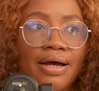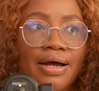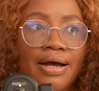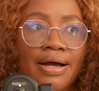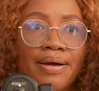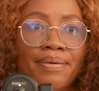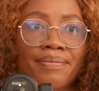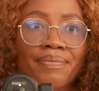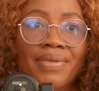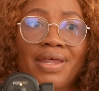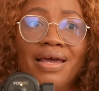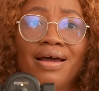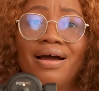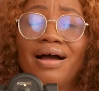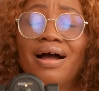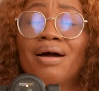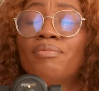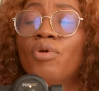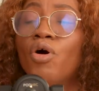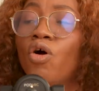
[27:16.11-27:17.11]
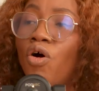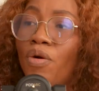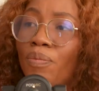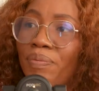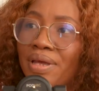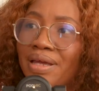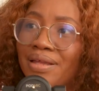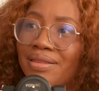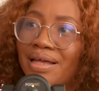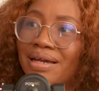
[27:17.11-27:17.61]
I'm
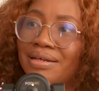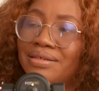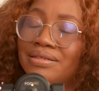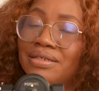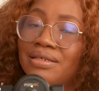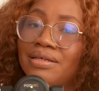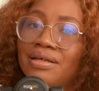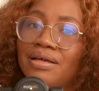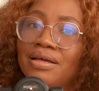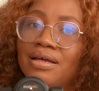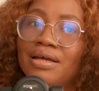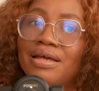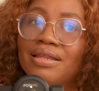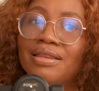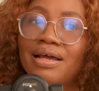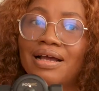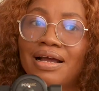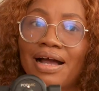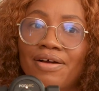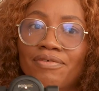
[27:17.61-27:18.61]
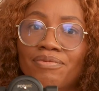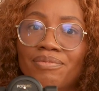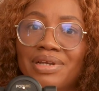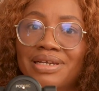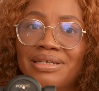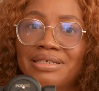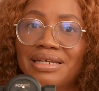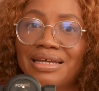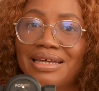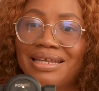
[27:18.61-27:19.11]
hoping that the
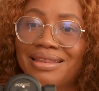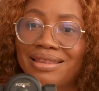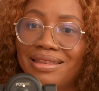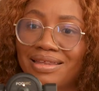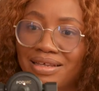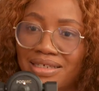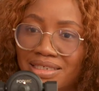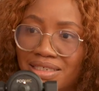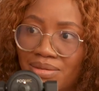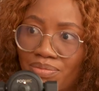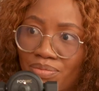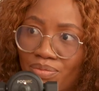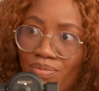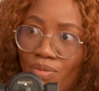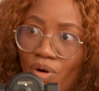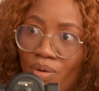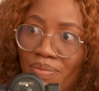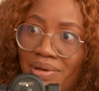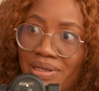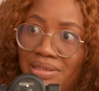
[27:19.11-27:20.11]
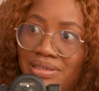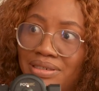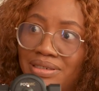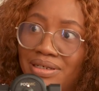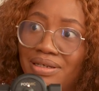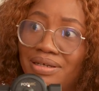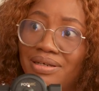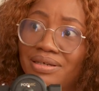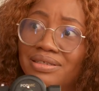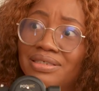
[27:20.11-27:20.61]
government in this moment
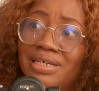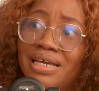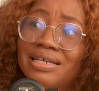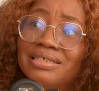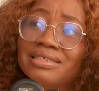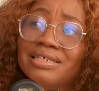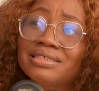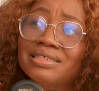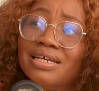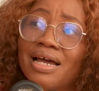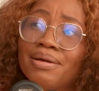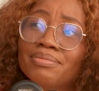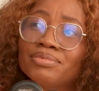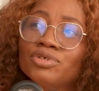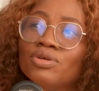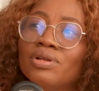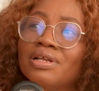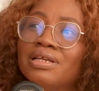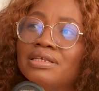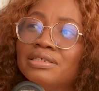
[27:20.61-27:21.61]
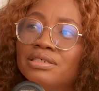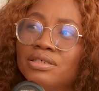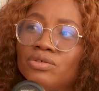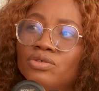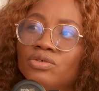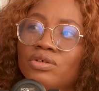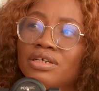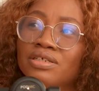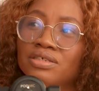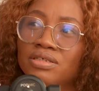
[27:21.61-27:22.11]
takes the time to listen
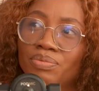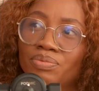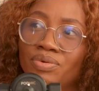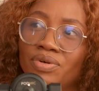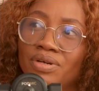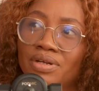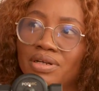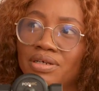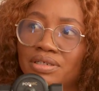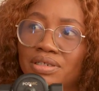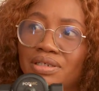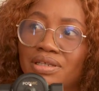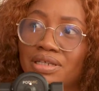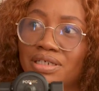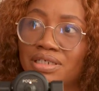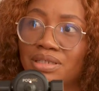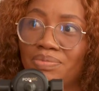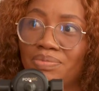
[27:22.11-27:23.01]
to entrepreneurs in the